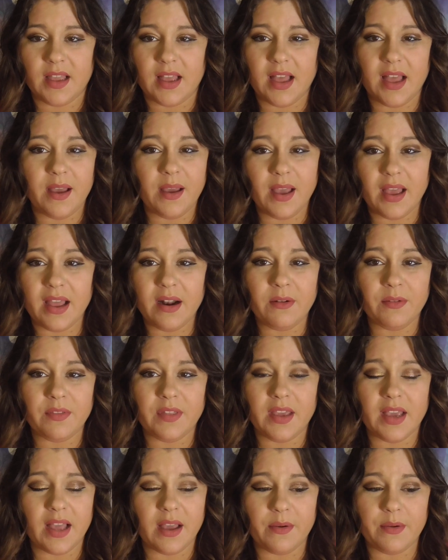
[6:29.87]
I don't
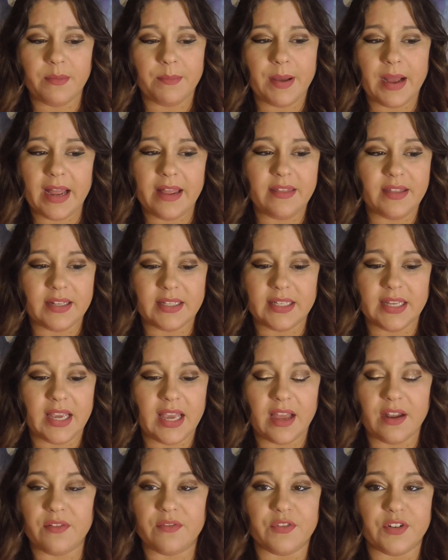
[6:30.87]
think I would buy this
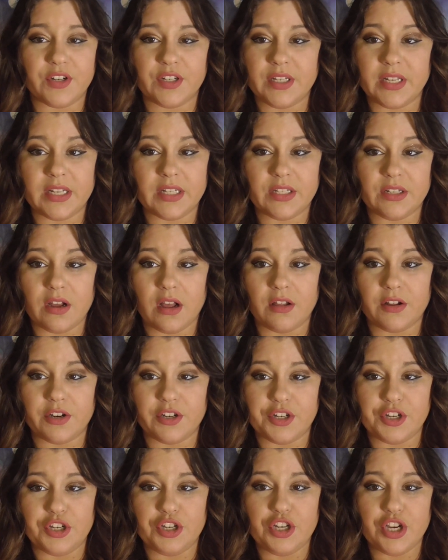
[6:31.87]
again for
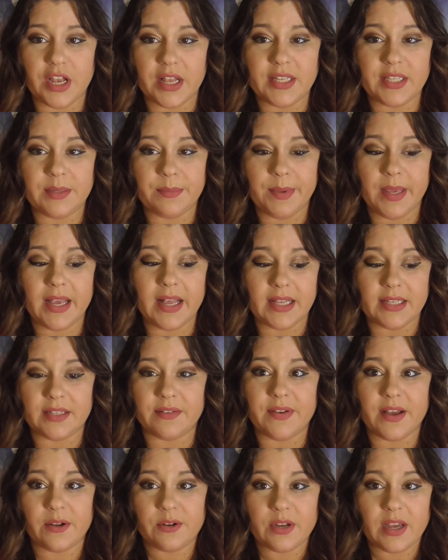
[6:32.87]
$6 just because of
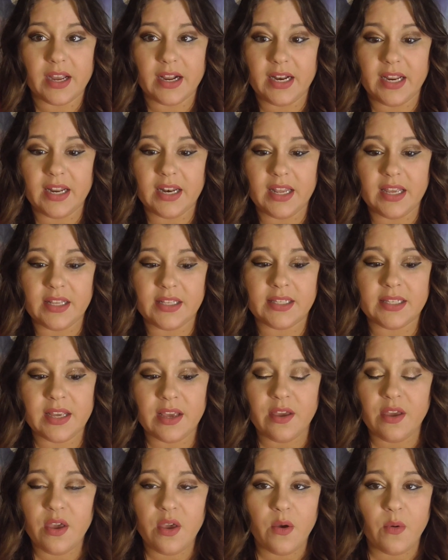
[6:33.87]
how tiny it is.
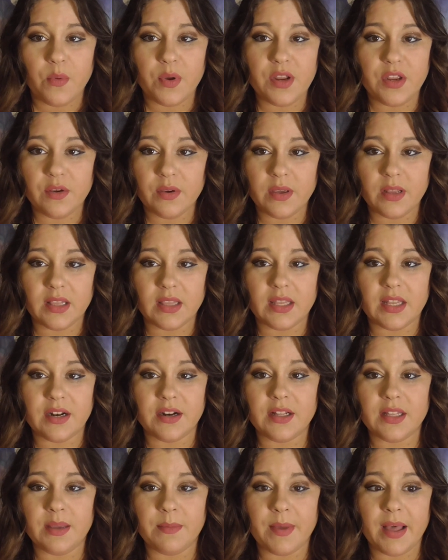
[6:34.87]
When you can
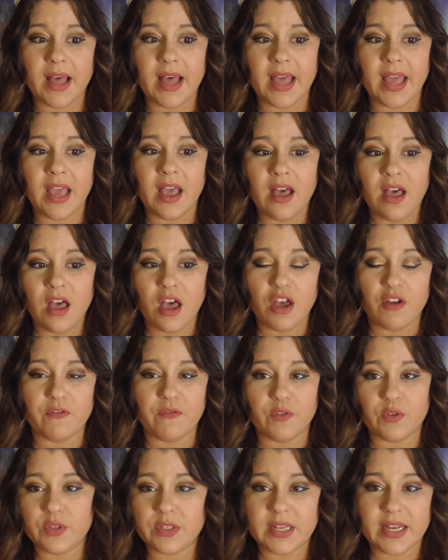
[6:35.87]
literally buy a
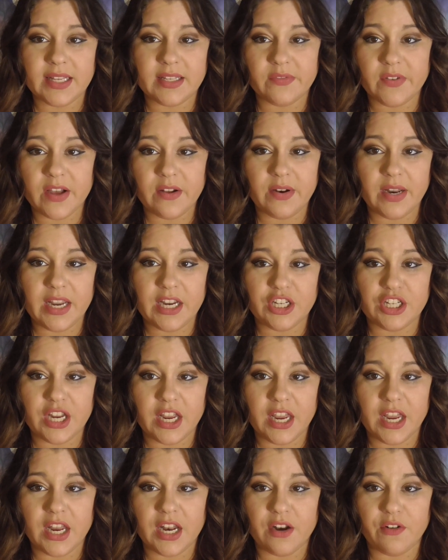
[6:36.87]
full-size
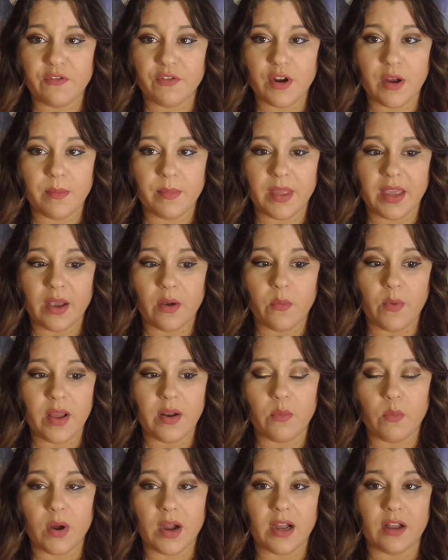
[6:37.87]
foundation from like Wet
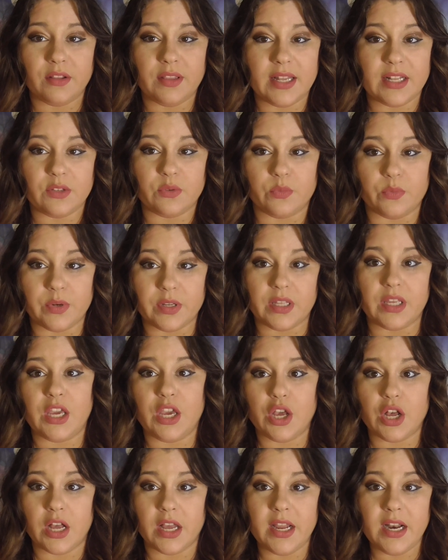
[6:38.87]
n Wild that's really
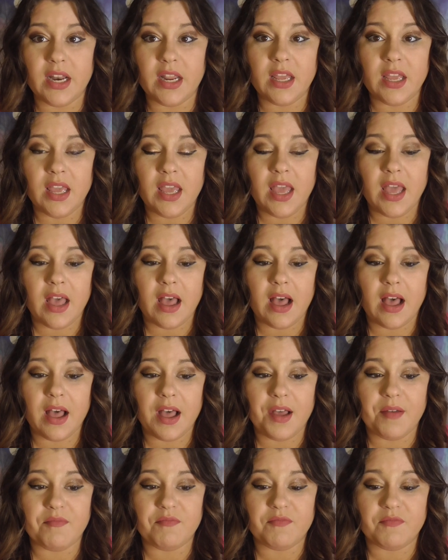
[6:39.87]
good
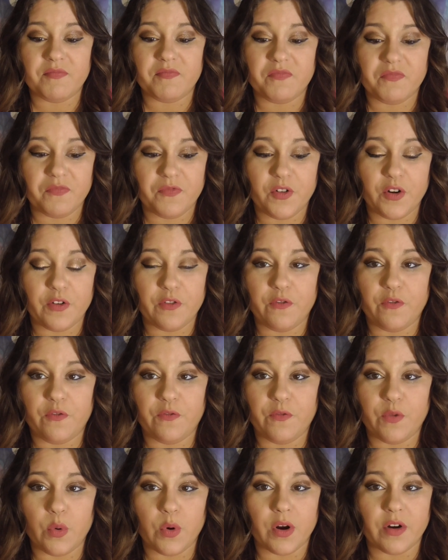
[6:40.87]
for
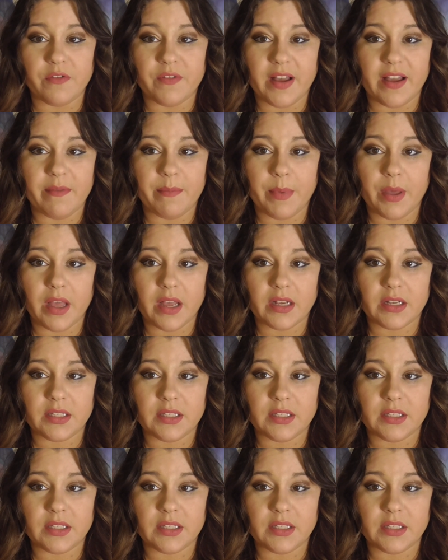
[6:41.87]
$4 or $5.